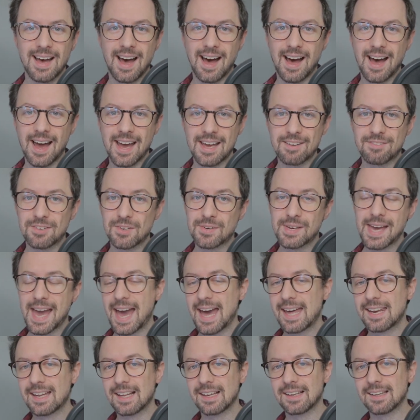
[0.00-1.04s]
If you
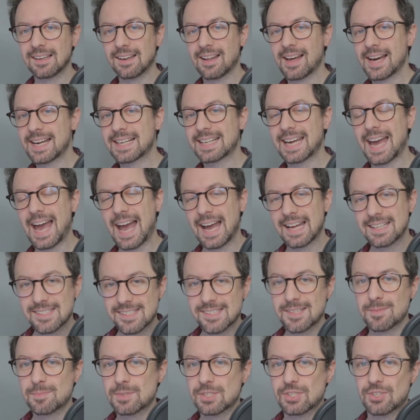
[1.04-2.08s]
can, like and
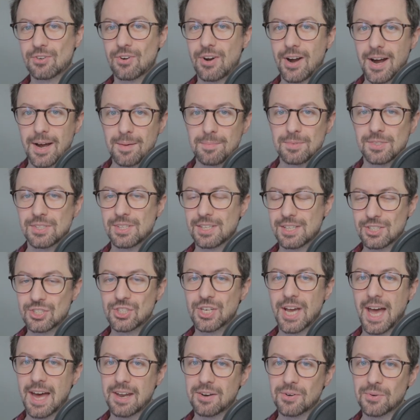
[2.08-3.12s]
subscribe to the
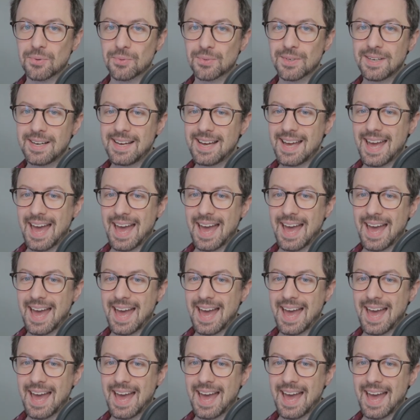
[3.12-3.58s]
channel.